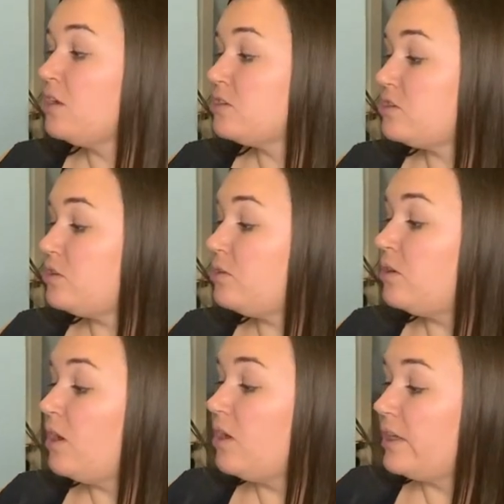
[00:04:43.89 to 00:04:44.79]

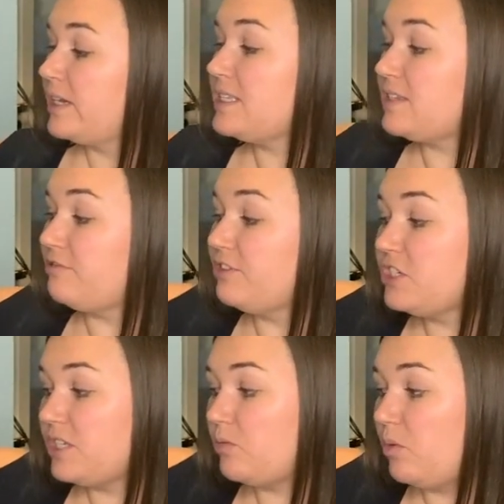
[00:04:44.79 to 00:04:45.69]
So, like I said,
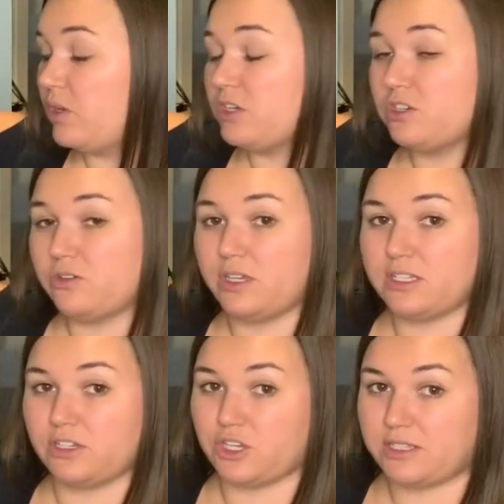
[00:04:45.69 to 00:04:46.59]
first thing we want to do
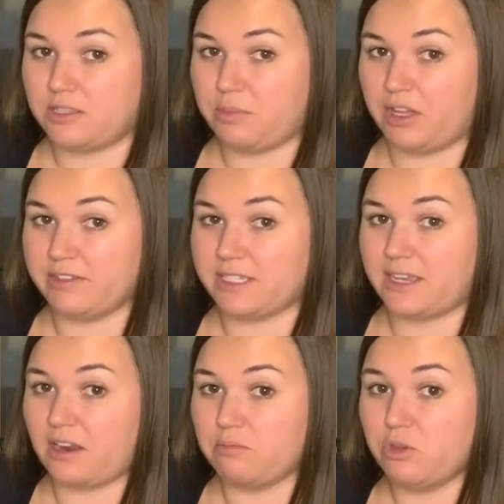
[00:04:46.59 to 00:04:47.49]
is adjust the pelvis
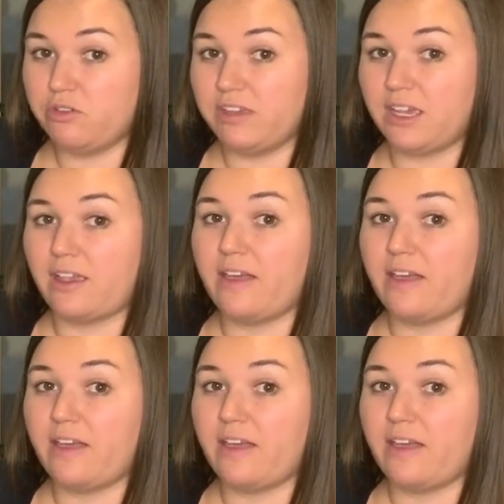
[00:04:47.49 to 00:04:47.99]
to get it moving,